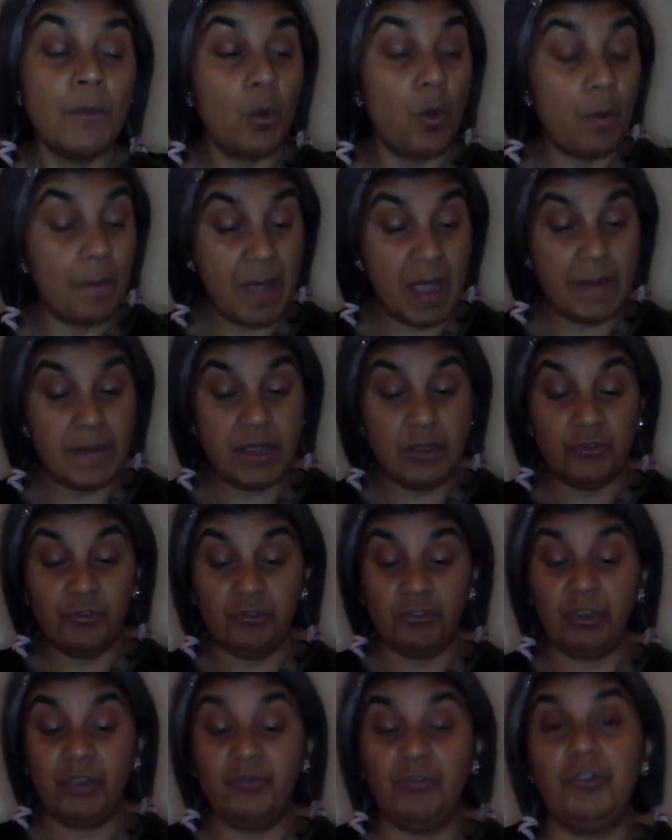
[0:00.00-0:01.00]
or maybe you've
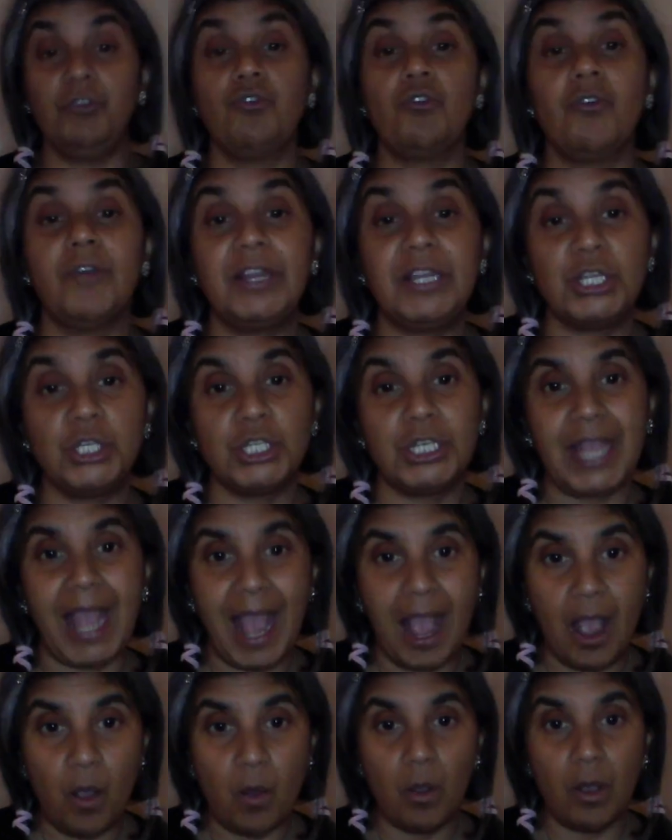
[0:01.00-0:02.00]
shifted your energy
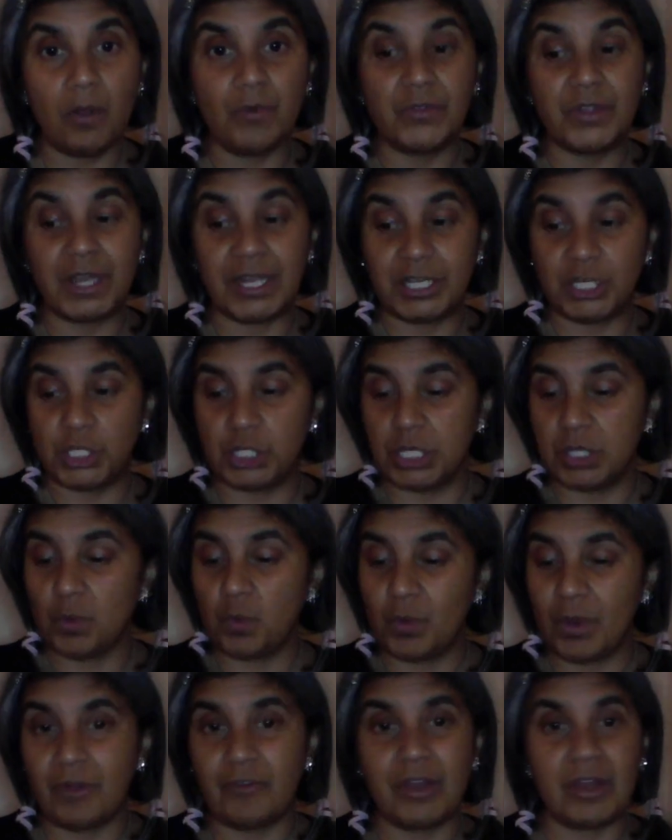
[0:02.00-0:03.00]
out of the energy that
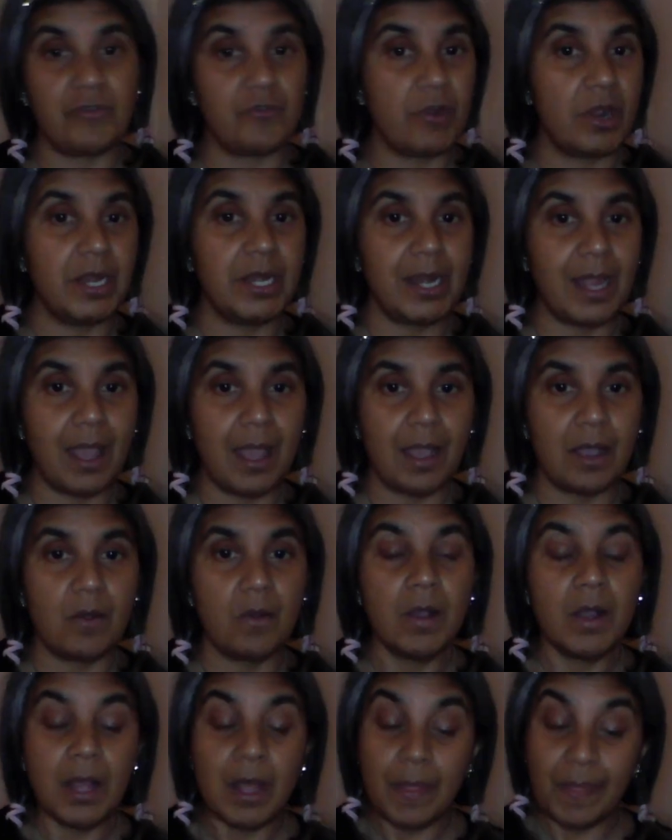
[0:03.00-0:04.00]
we're in right
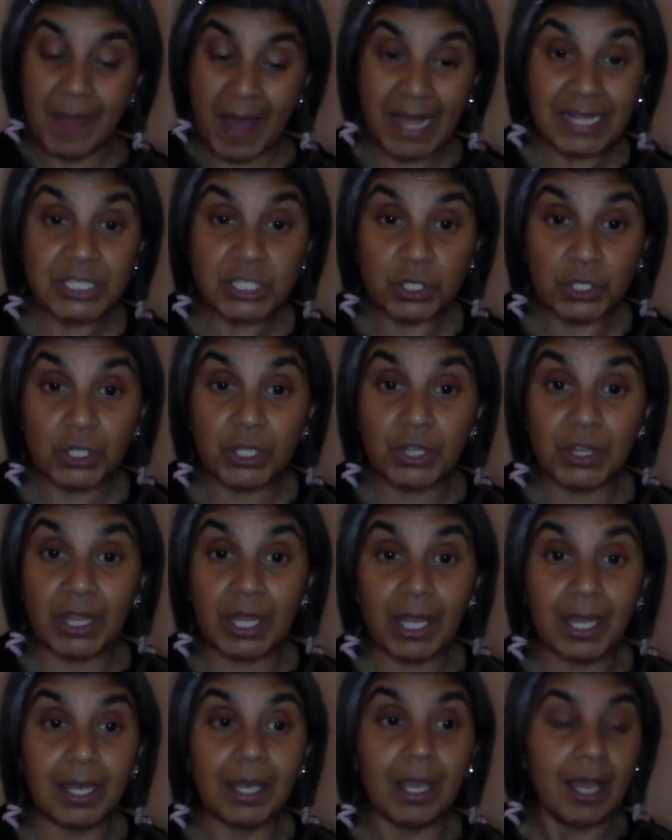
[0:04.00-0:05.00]
now. That's a good
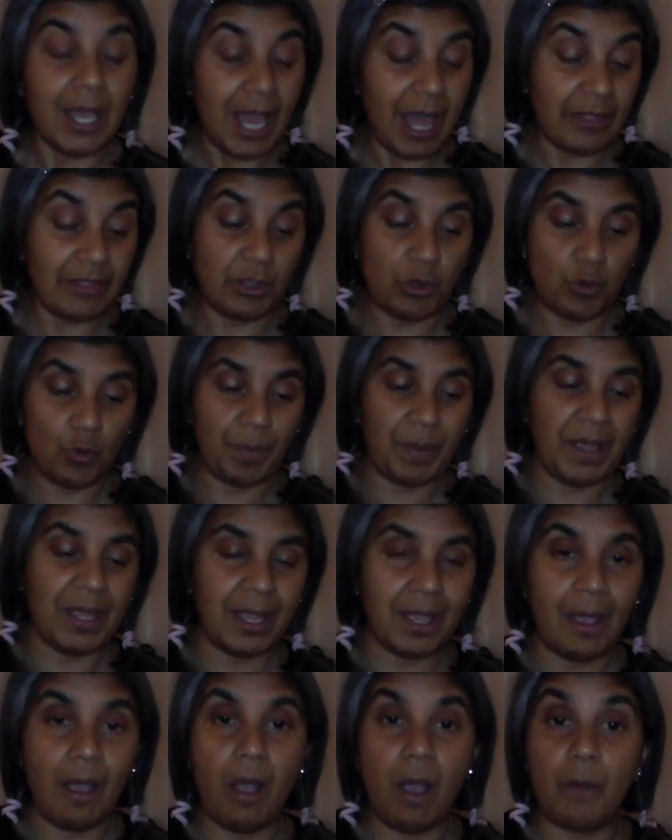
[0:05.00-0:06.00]
thing. And then you'll
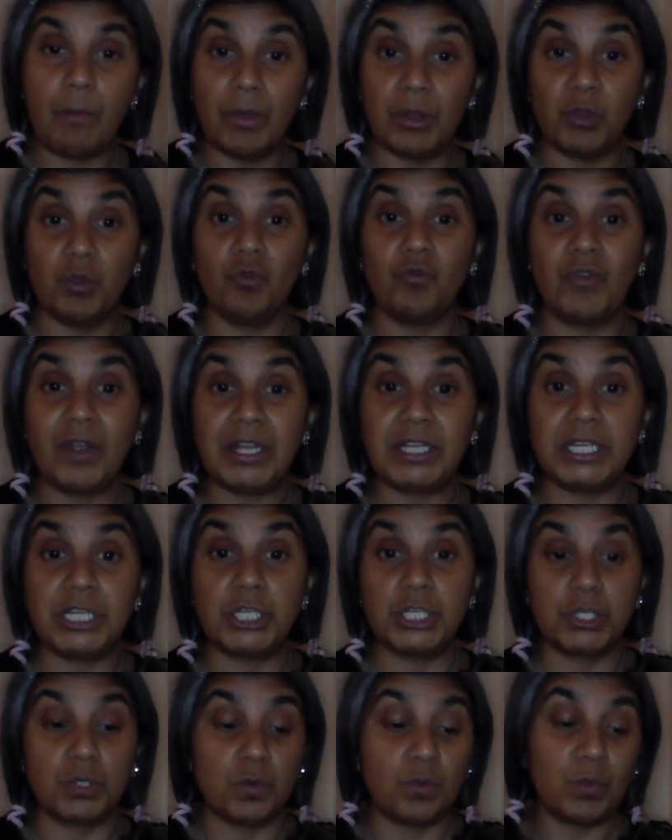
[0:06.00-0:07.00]
pick it up when you're ready
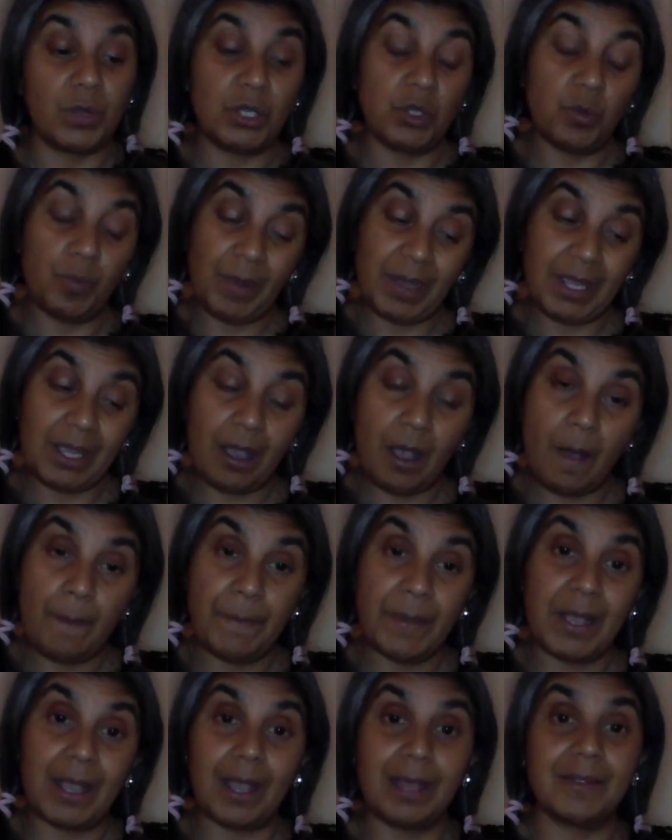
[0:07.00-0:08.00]
to. And when you pick it
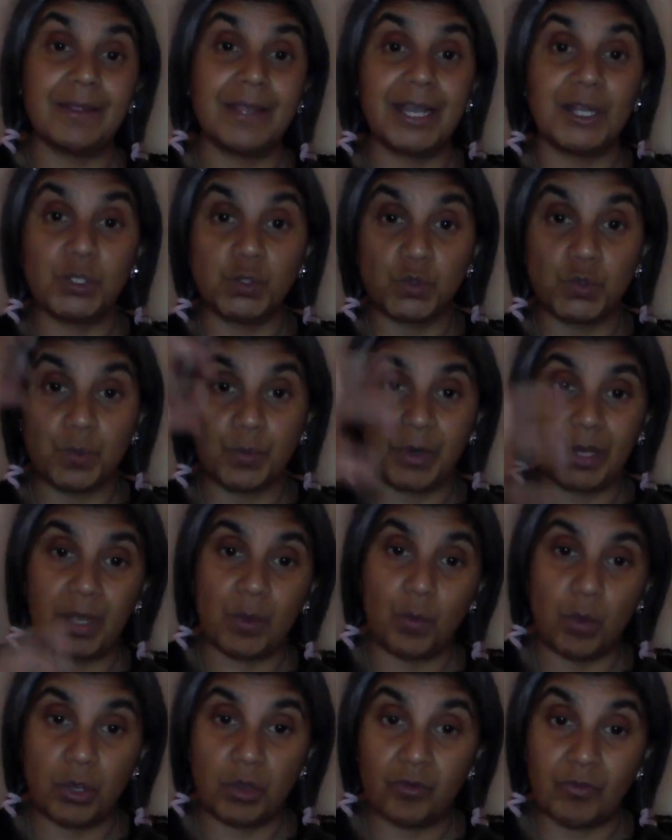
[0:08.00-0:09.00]
up again, the angels will bring
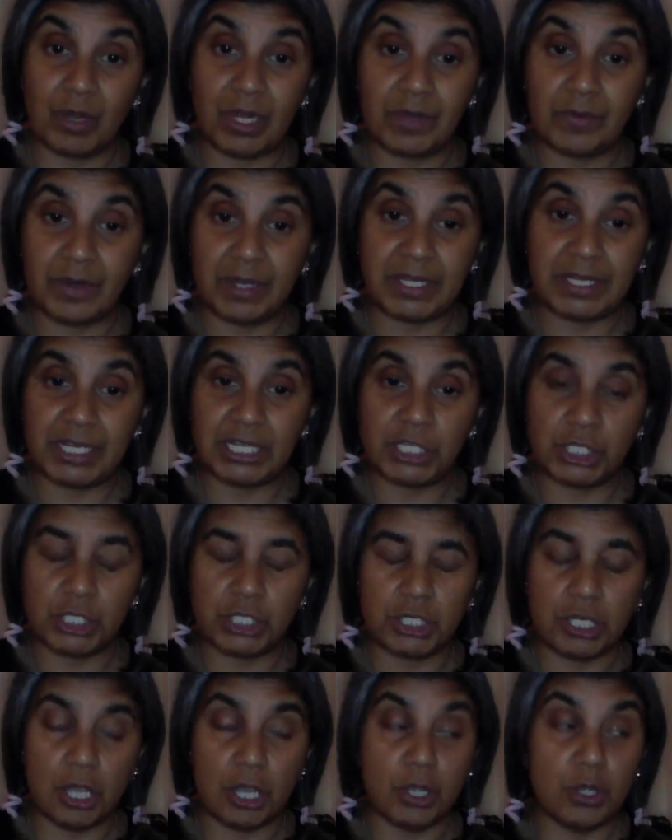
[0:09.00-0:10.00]
in what you really, really need
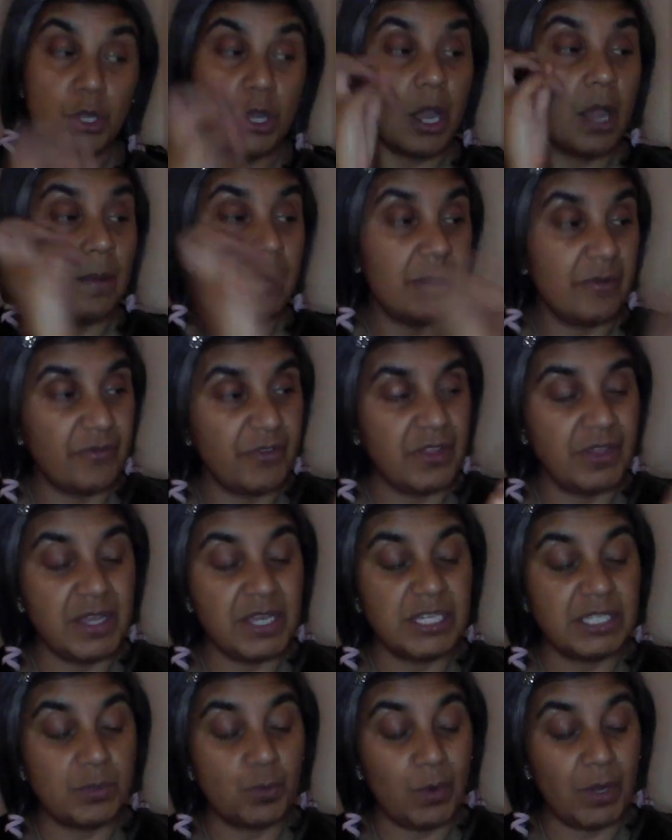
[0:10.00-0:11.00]
to know. But for
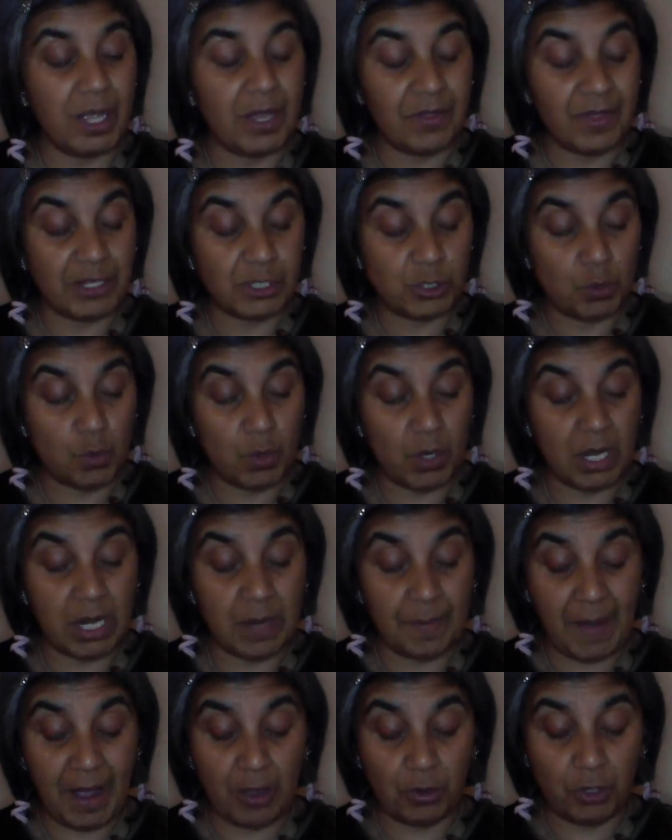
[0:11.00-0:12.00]
this week, they're
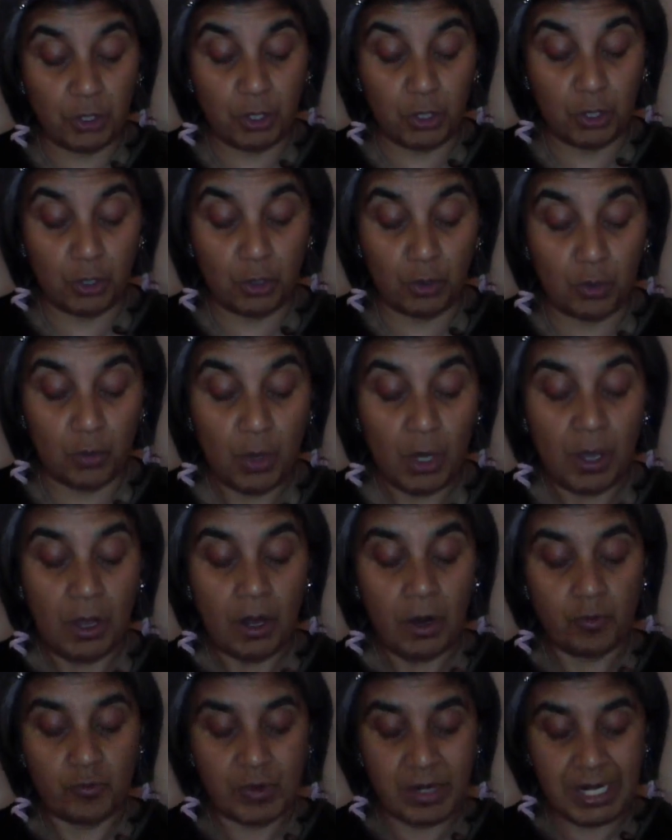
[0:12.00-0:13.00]
talking about you
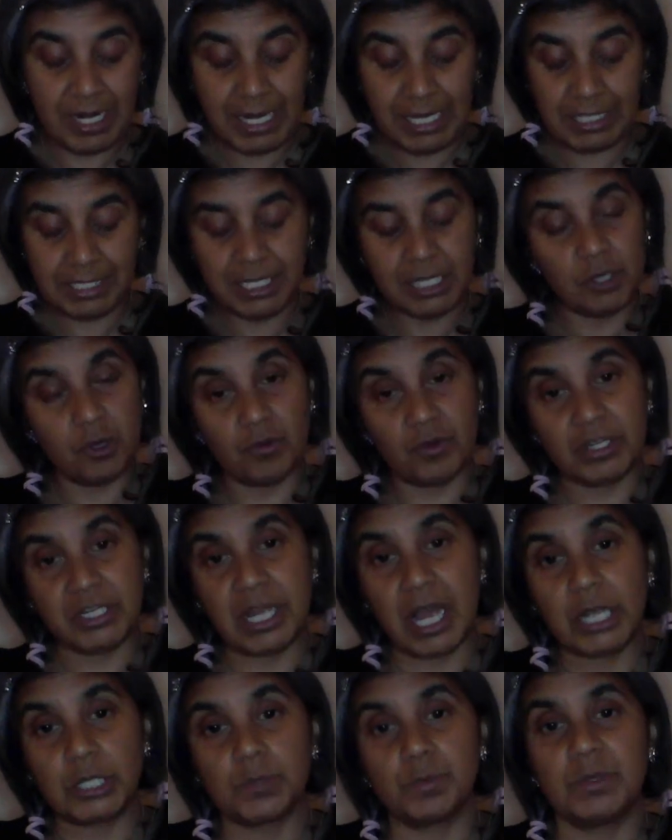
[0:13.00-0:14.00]
releasing your
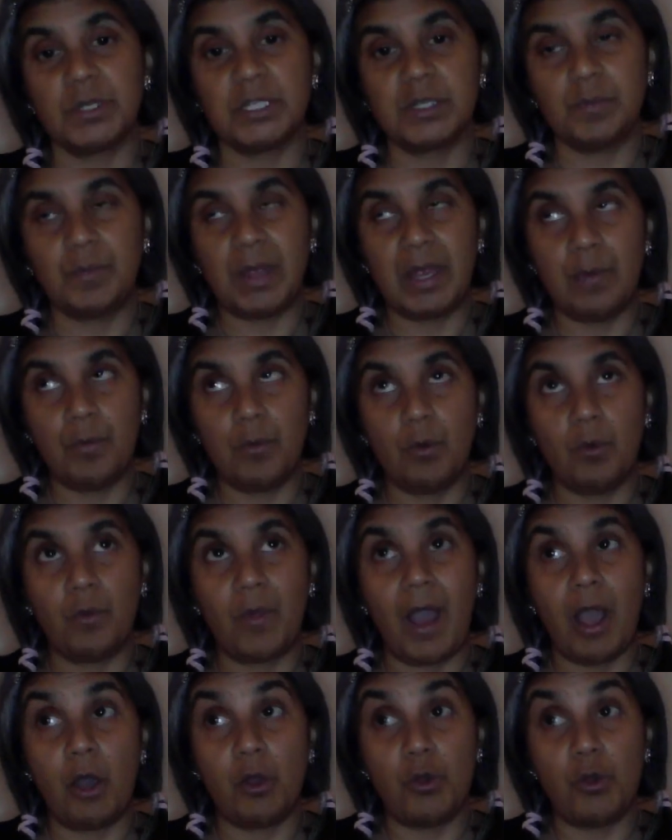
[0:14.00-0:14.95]
attachment to people that